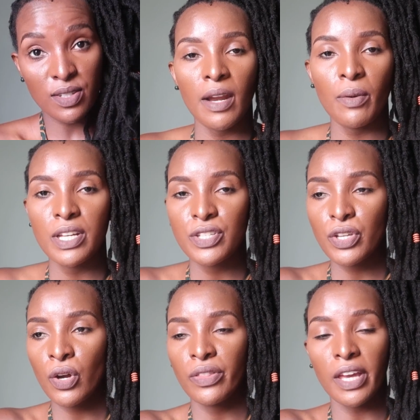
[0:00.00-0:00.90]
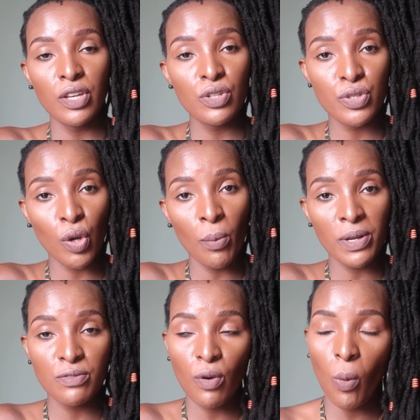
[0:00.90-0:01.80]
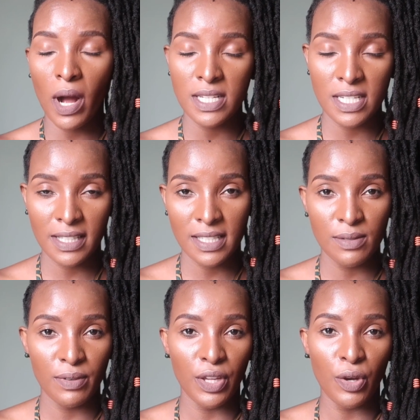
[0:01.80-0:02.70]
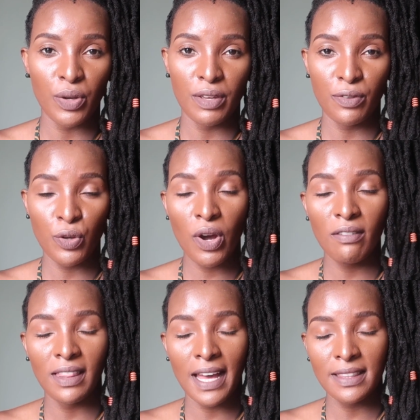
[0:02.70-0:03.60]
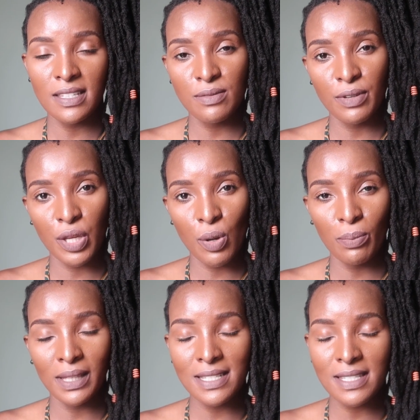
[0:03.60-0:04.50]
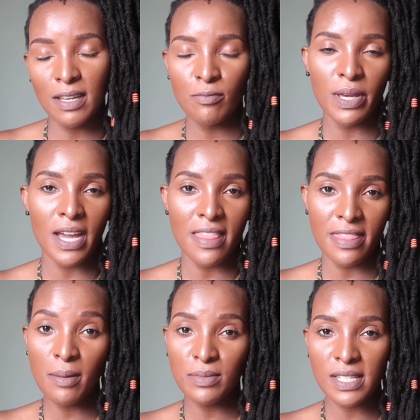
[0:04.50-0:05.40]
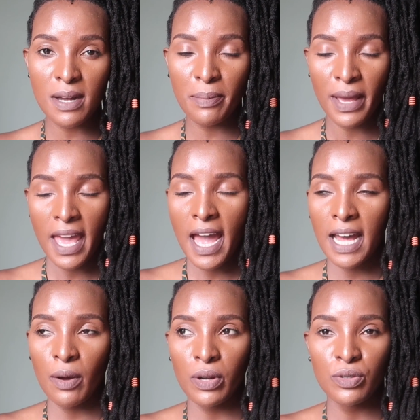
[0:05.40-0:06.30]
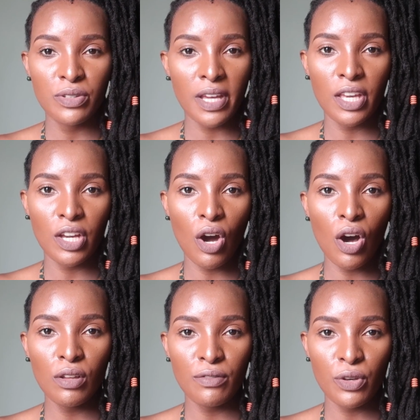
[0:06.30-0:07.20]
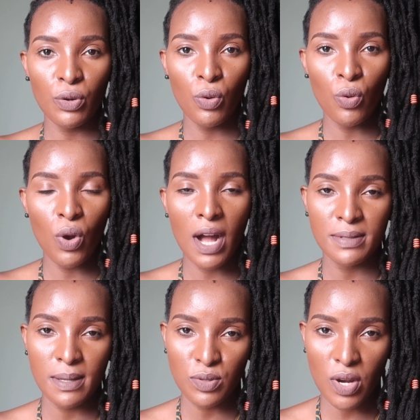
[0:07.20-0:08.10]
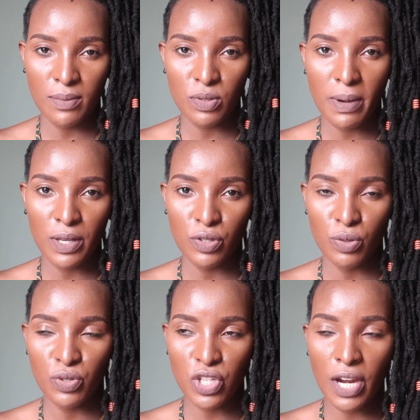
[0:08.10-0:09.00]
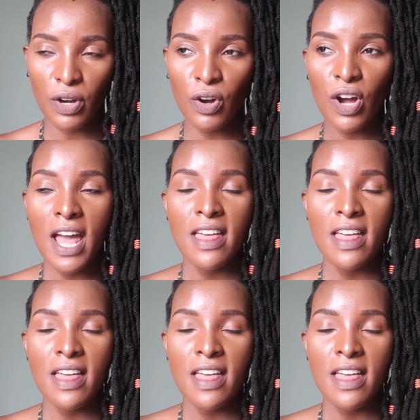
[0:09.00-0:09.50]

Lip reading: Anyway, so thank you so much for watching this video. If you have liked this video, please give me a thumbs up, and I want to thank all of you who have subscribed to my YouTube channel.